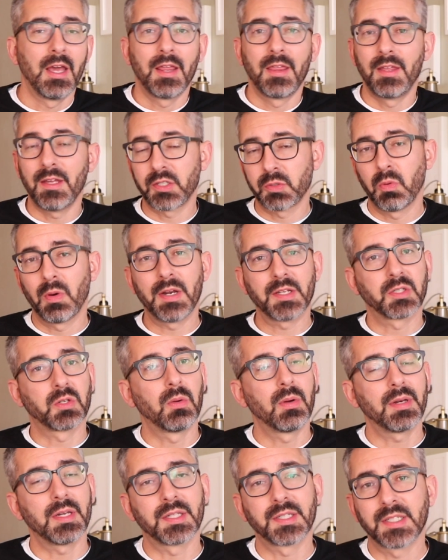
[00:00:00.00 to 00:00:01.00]
This one is
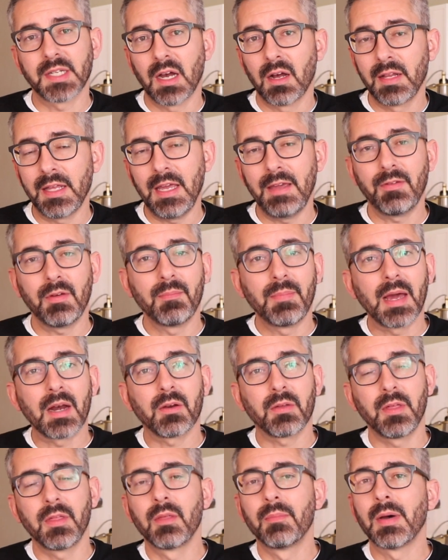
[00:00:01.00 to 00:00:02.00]
going to sell even
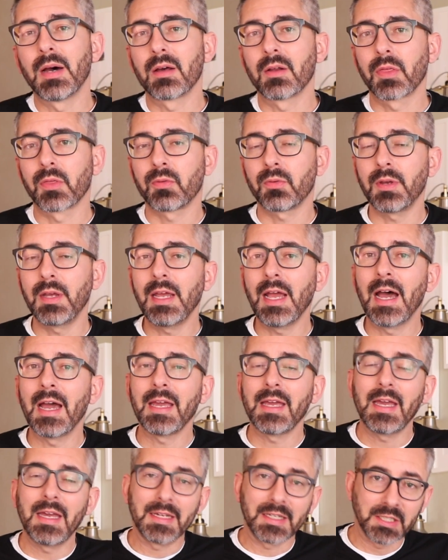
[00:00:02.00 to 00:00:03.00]
better than the Model 3, I
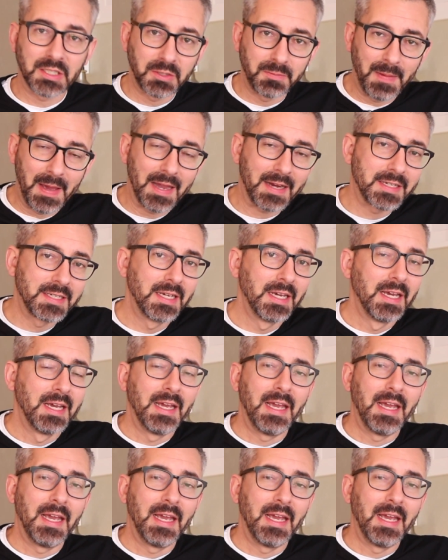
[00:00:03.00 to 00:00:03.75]
expect,